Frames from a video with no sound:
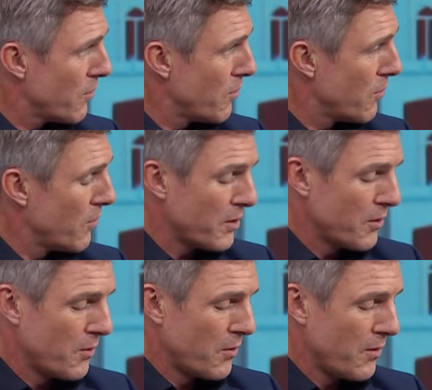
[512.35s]
all
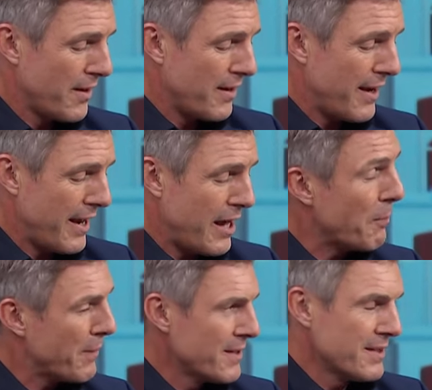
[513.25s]
your help
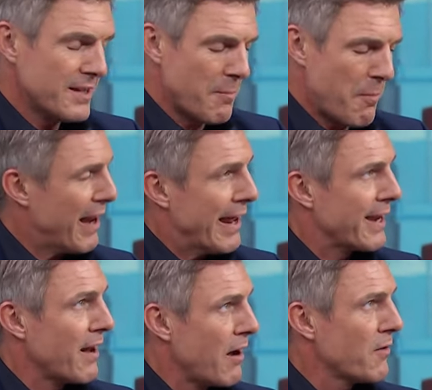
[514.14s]
in
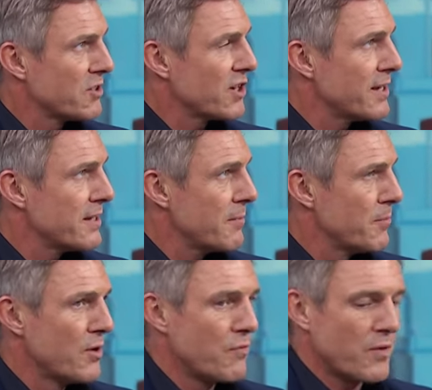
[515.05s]
planning our agenda
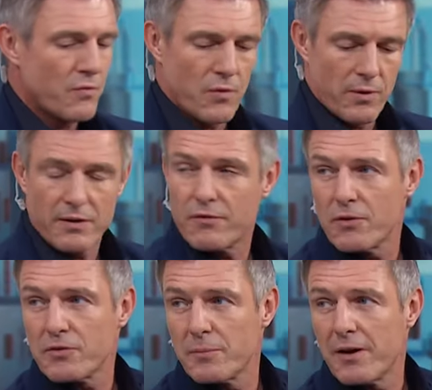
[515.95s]
moving forward. And of
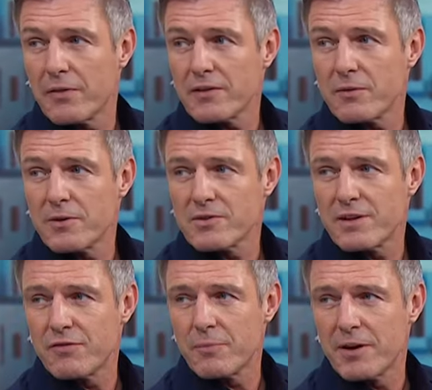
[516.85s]
course, to Mark, thanks so much
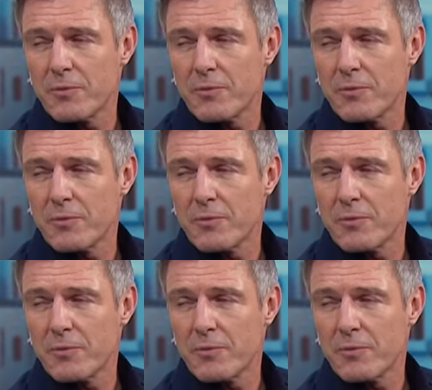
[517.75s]
indeed for being